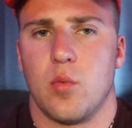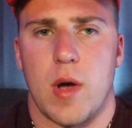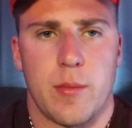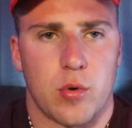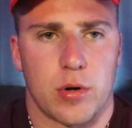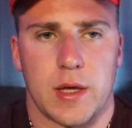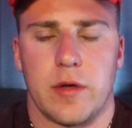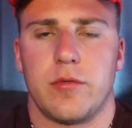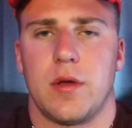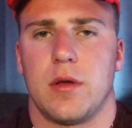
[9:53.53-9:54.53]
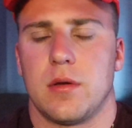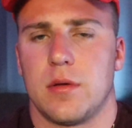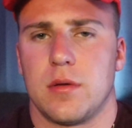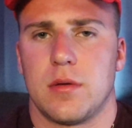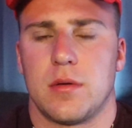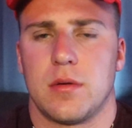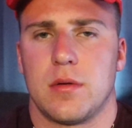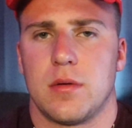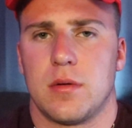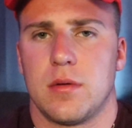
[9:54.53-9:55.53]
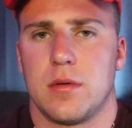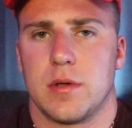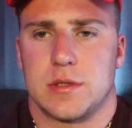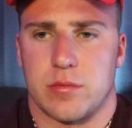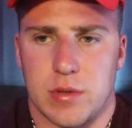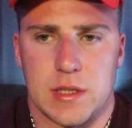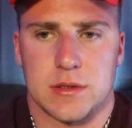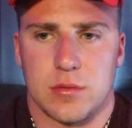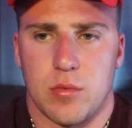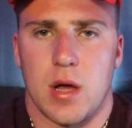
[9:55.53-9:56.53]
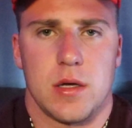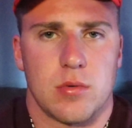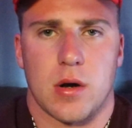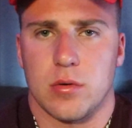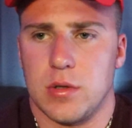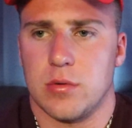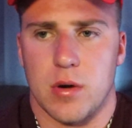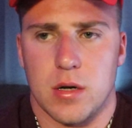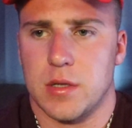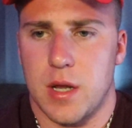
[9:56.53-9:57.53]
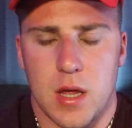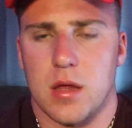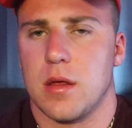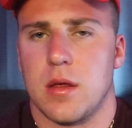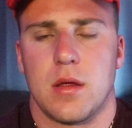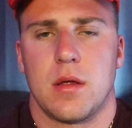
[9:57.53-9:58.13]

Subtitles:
Way more gifted. There's a reason why you are who you are today.